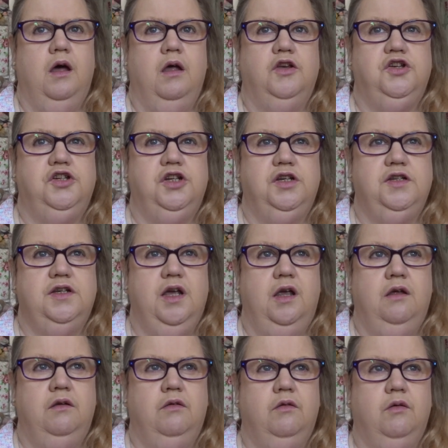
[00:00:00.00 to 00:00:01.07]

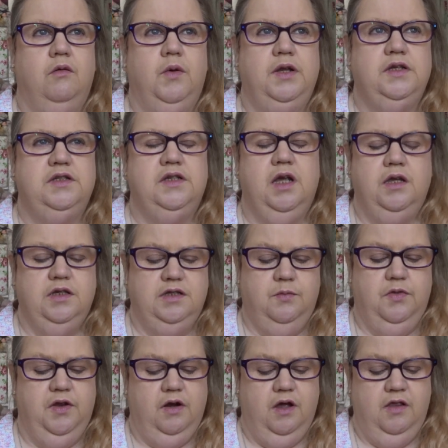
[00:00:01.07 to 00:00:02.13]
Tuesday or Wednesday,
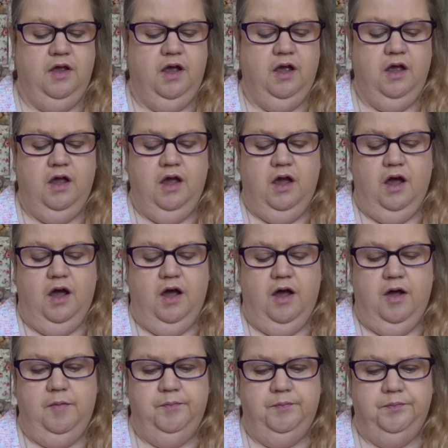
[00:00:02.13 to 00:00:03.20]
something like that.
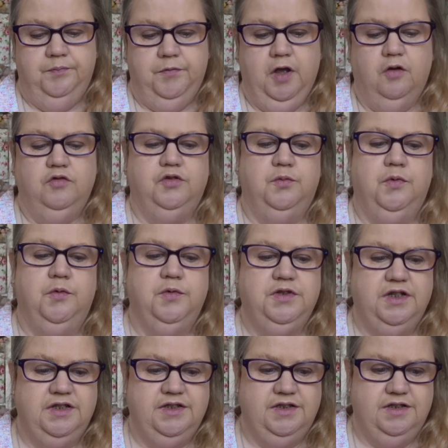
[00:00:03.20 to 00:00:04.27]
Hold on, what was
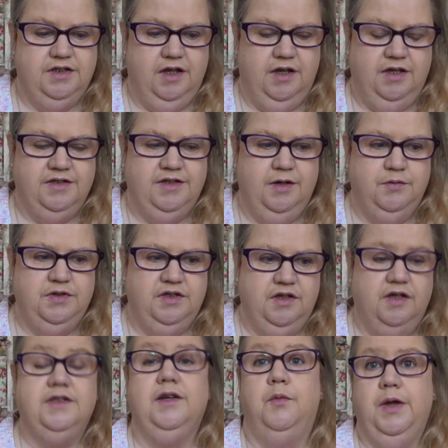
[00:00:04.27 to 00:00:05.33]
yesterday? Yesterday was
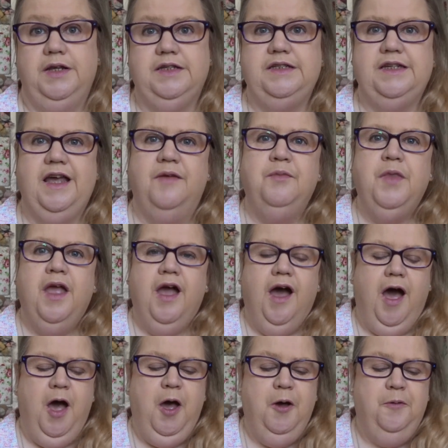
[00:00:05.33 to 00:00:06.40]
Thursday, Wednesday.
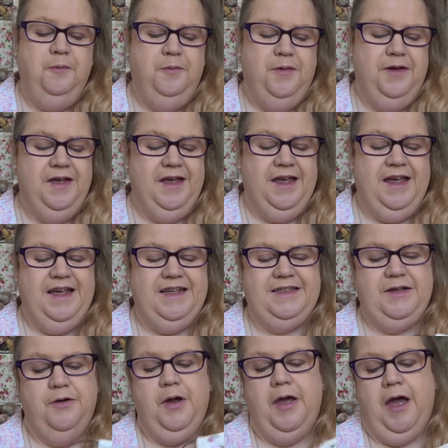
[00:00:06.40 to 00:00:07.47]

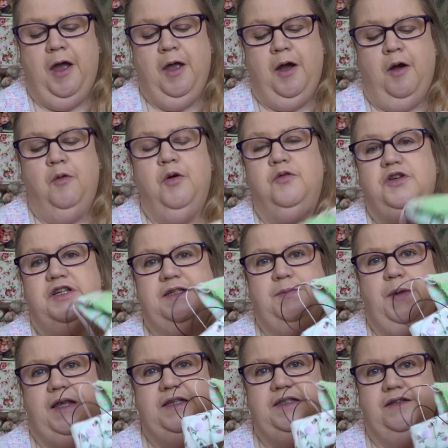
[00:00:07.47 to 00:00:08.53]
So I will just
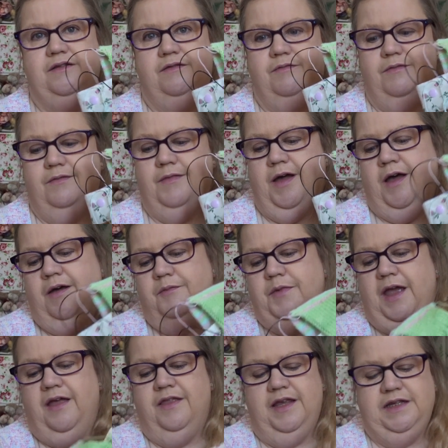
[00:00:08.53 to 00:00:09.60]
miss
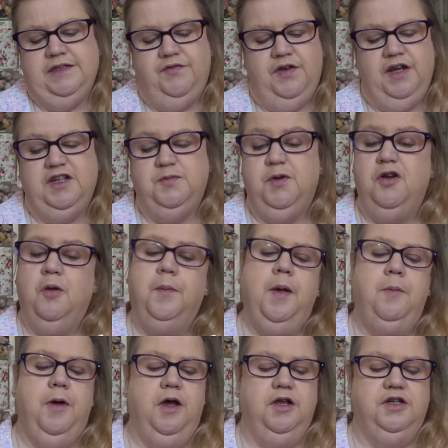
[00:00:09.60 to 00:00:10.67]
getting these finished, but not by
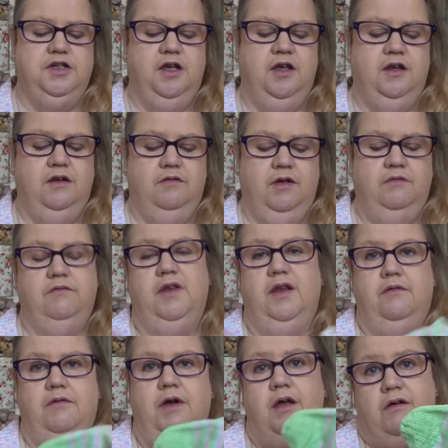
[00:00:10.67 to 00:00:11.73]
much, and you
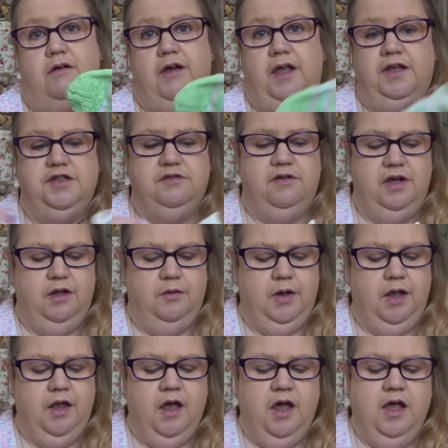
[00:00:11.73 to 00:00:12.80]
know, I can't enter anyway.